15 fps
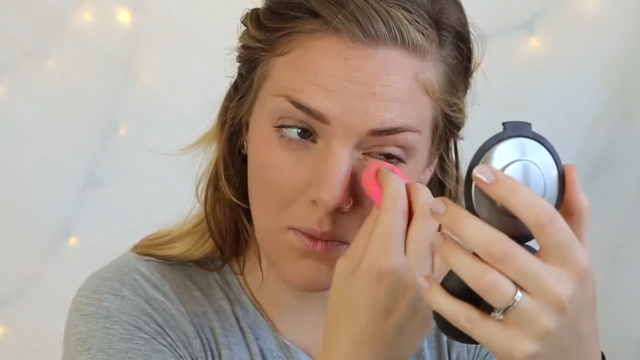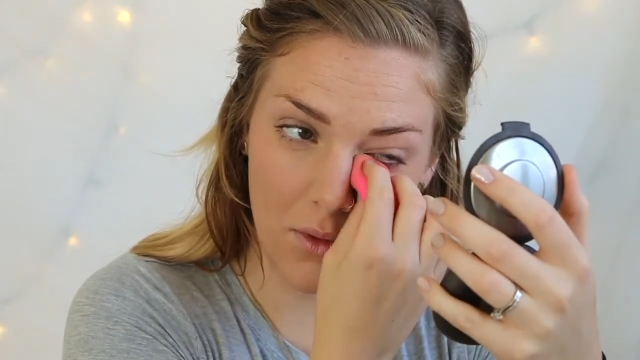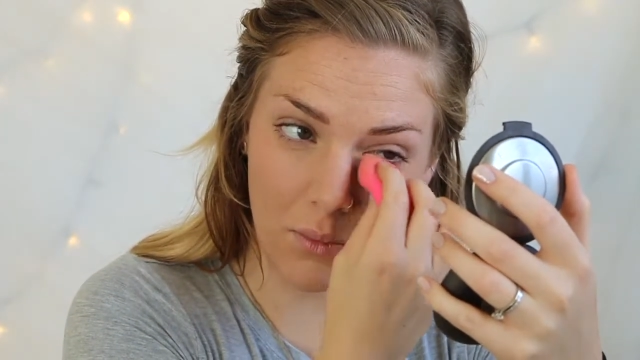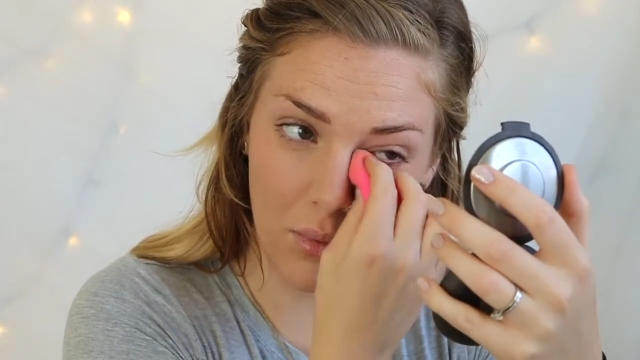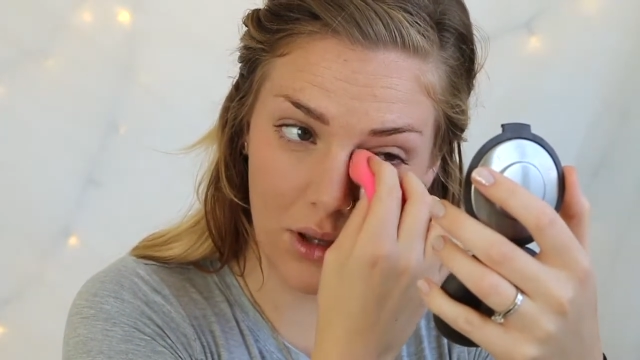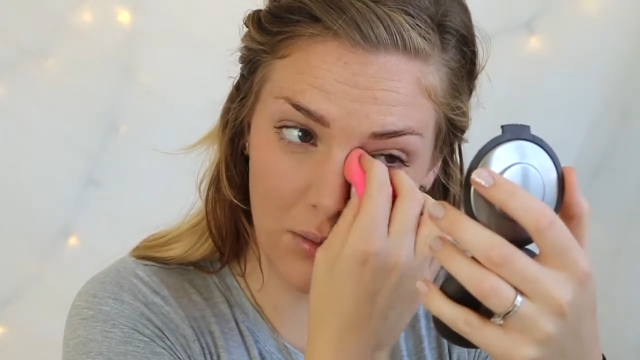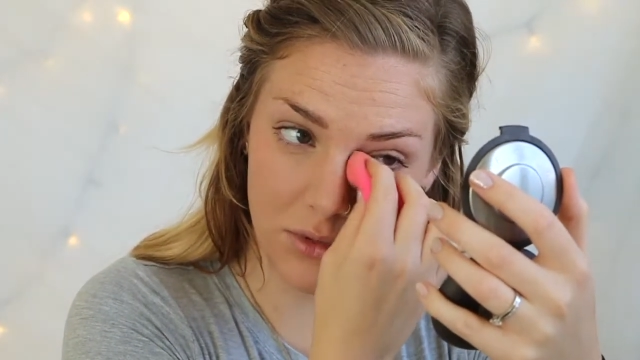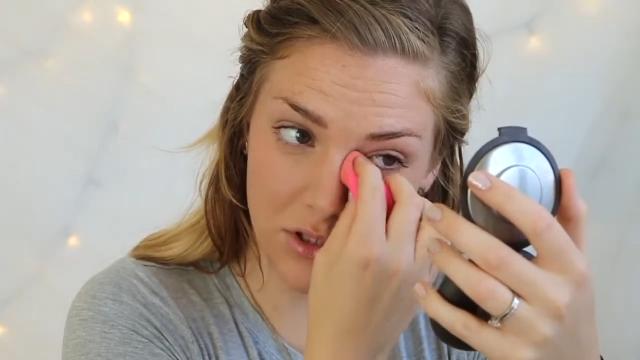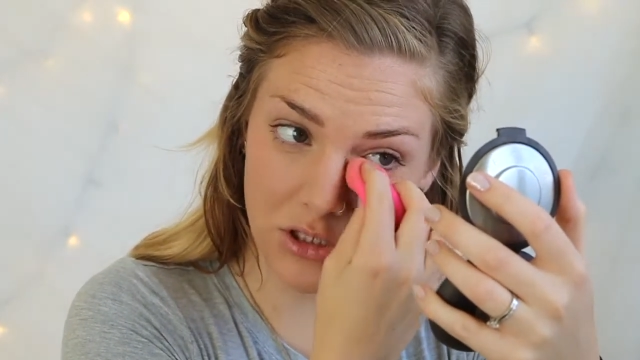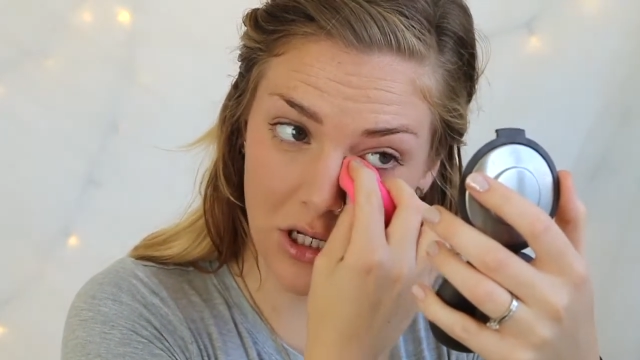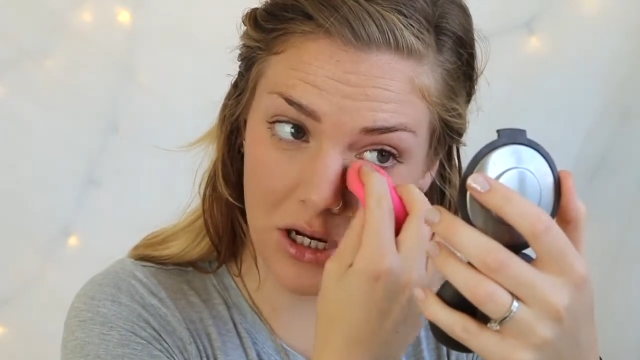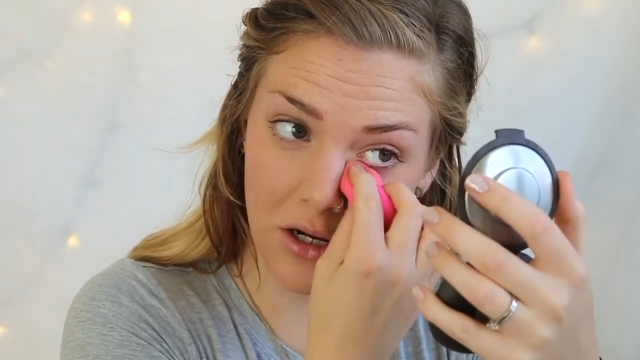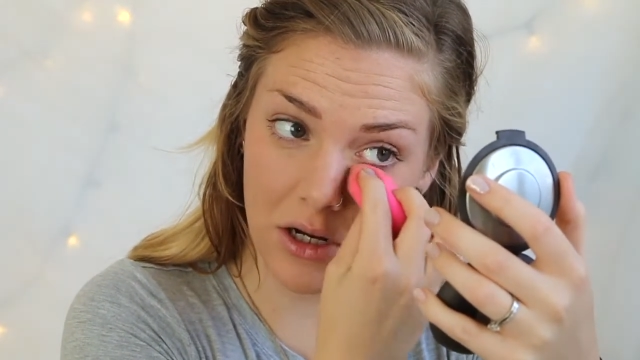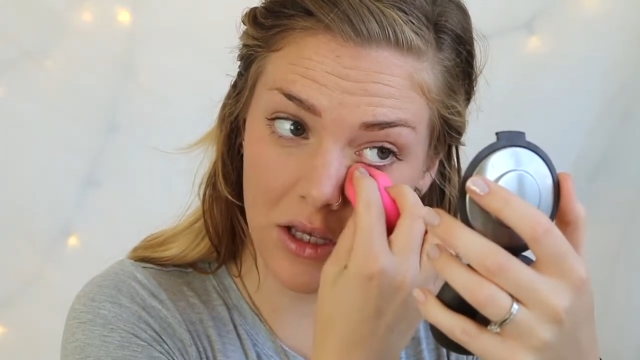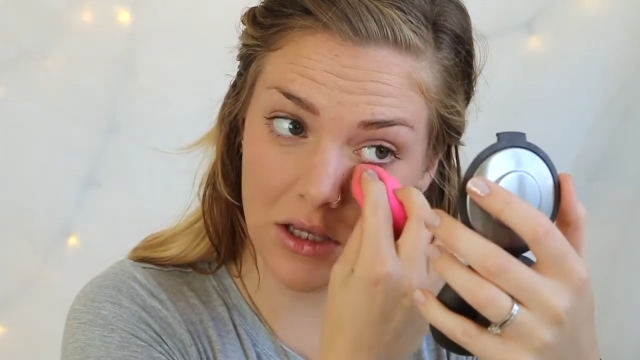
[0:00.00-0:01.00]
the blemish
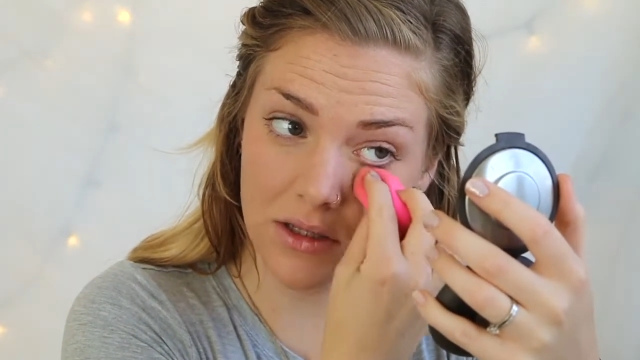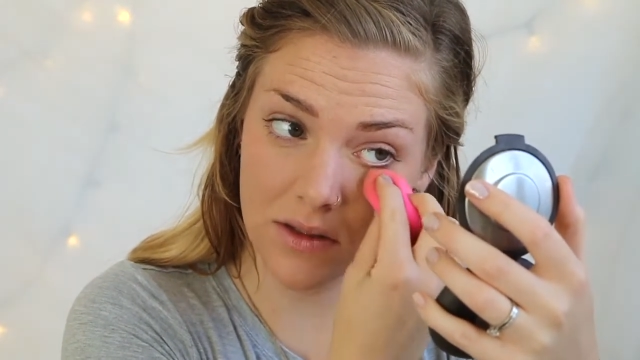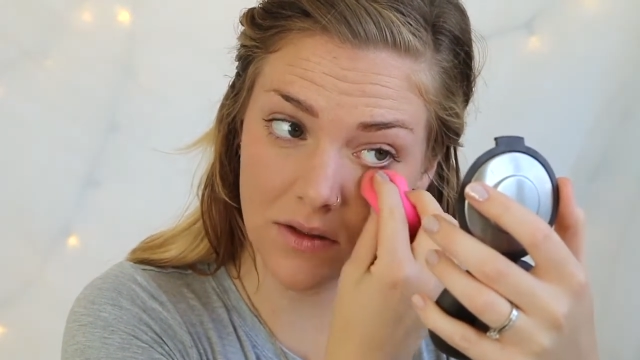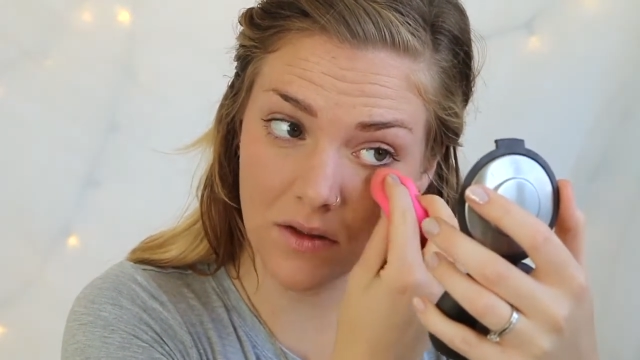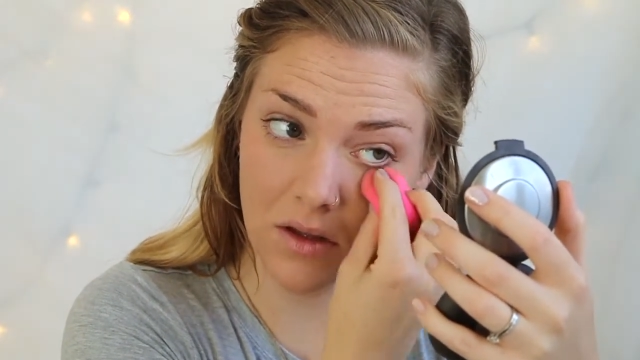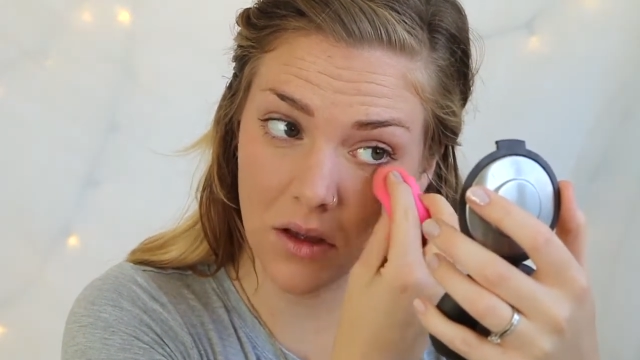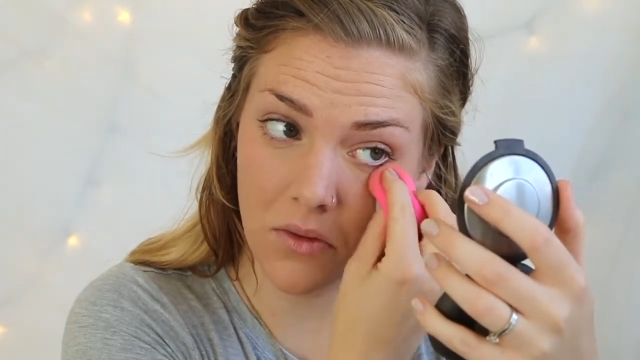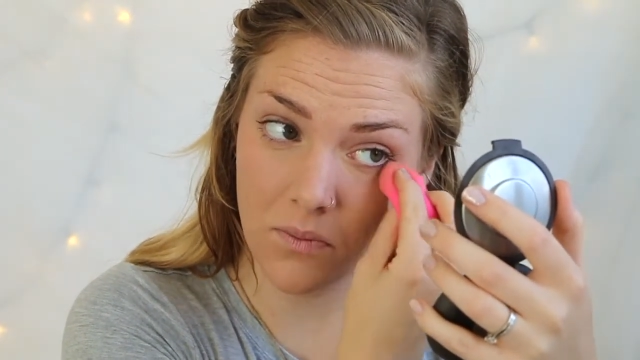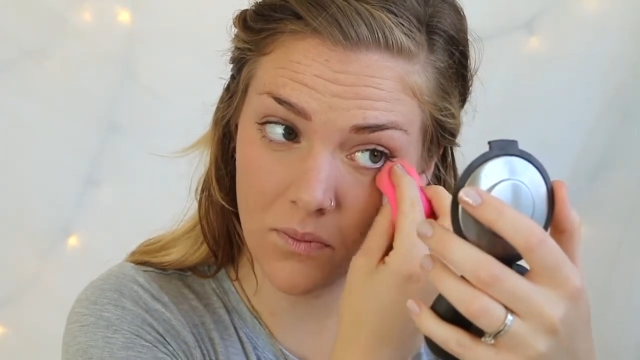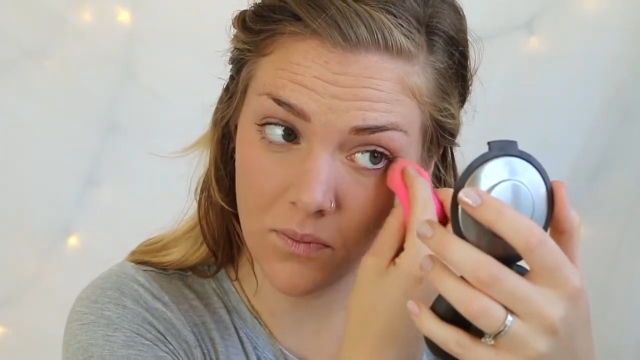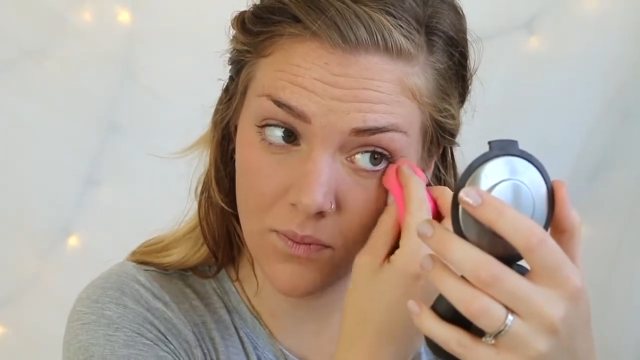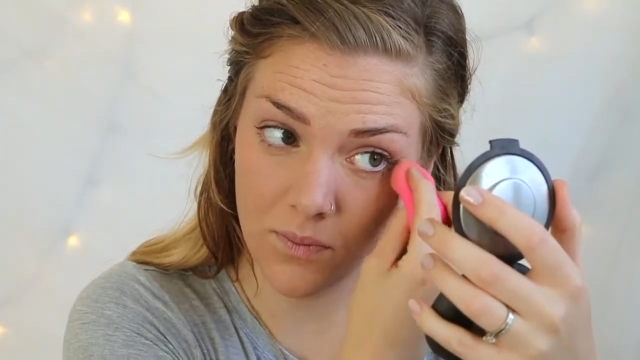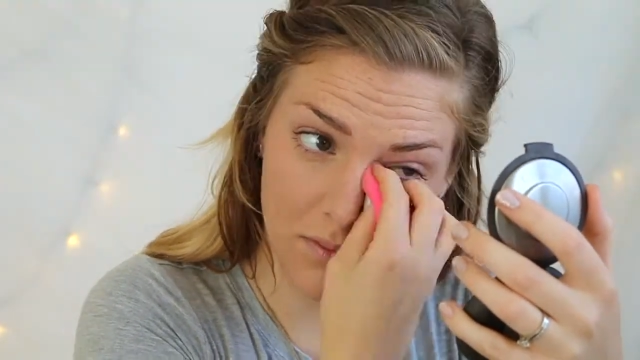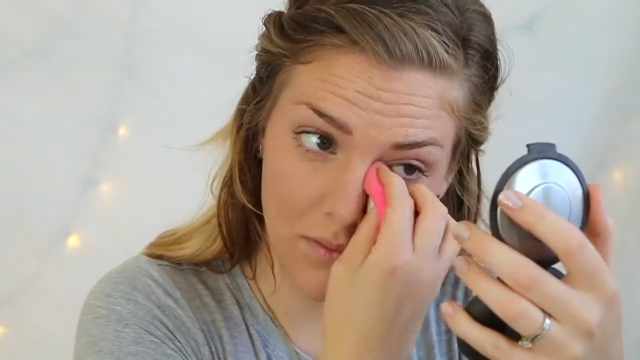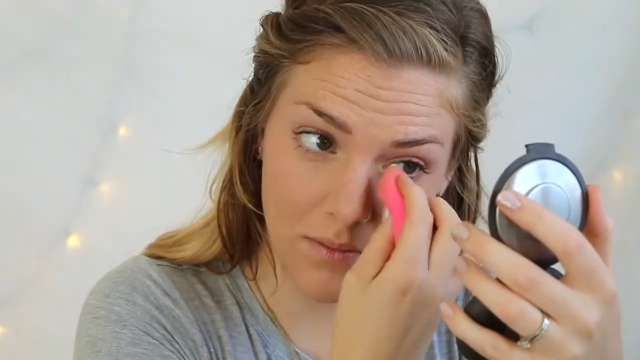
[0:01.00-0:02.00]
areas.
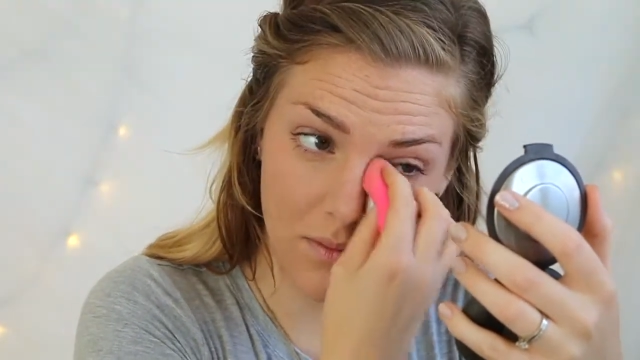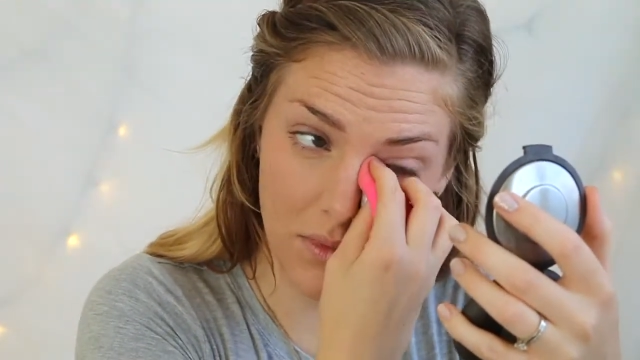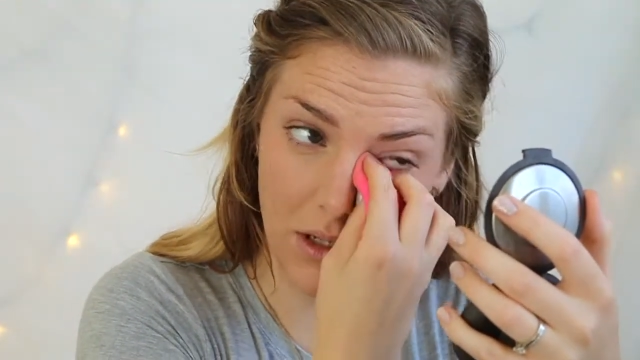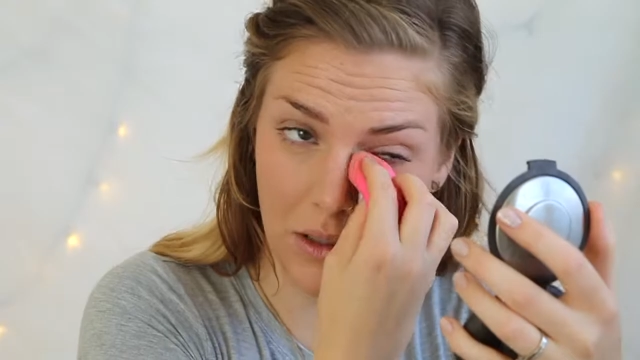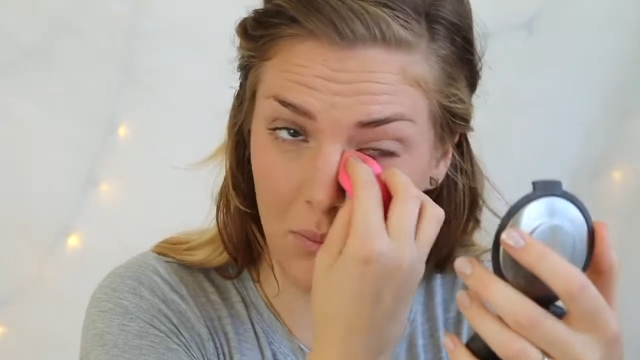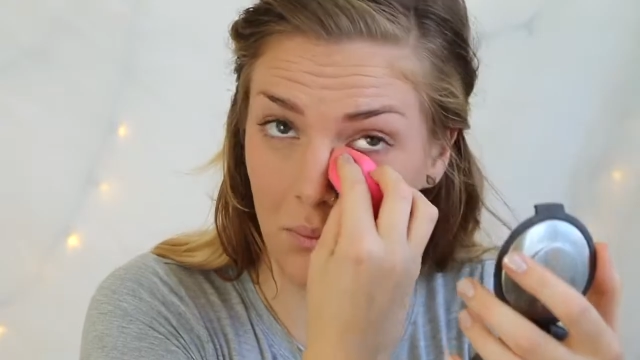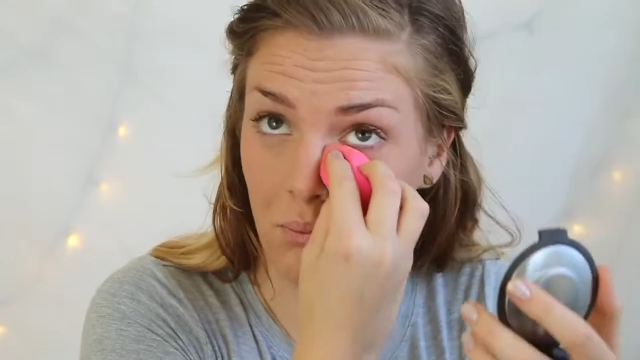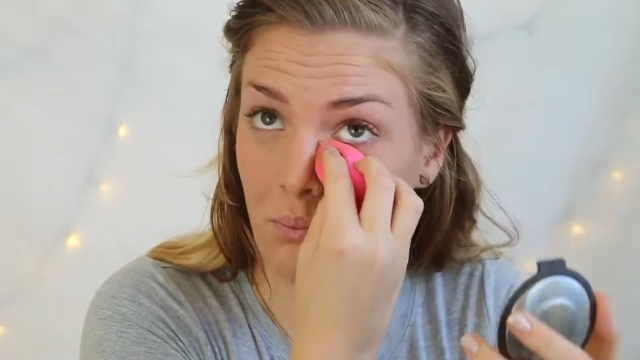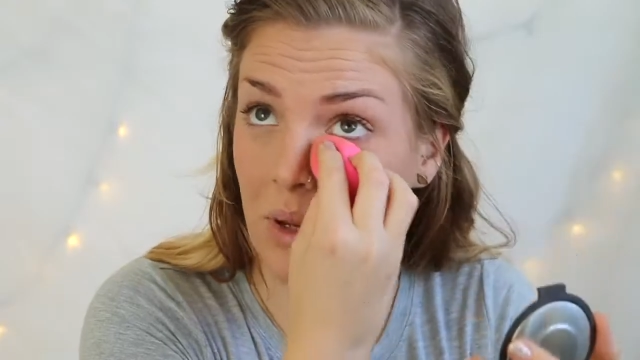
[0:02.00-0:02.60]
And then I'm